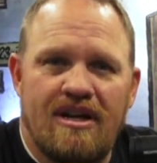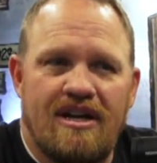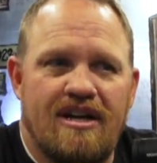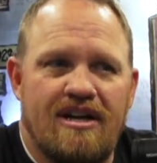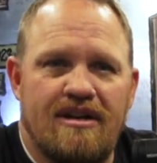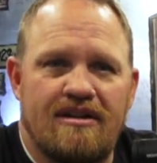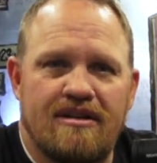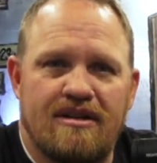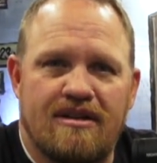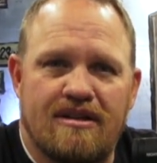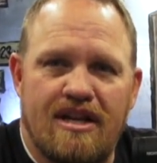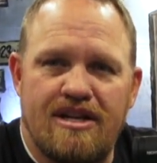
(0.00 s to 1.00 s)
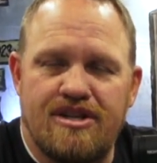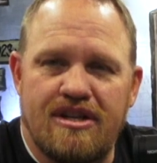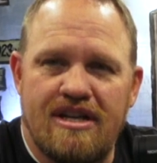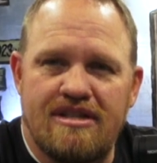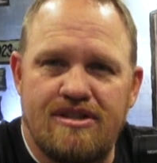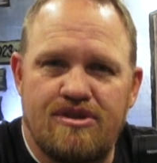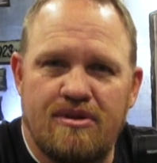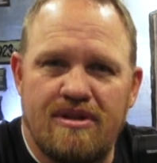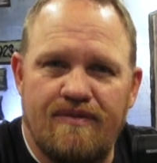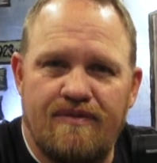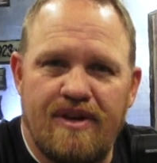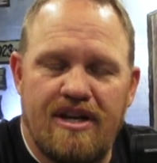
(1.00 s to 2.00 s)
Uh, glad you guys
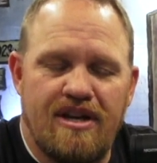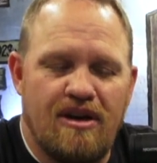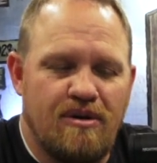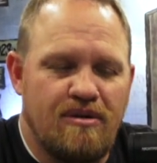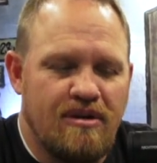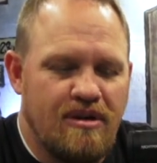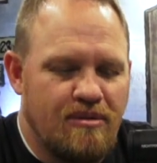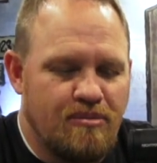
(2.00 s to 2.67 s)
enjoyed the video.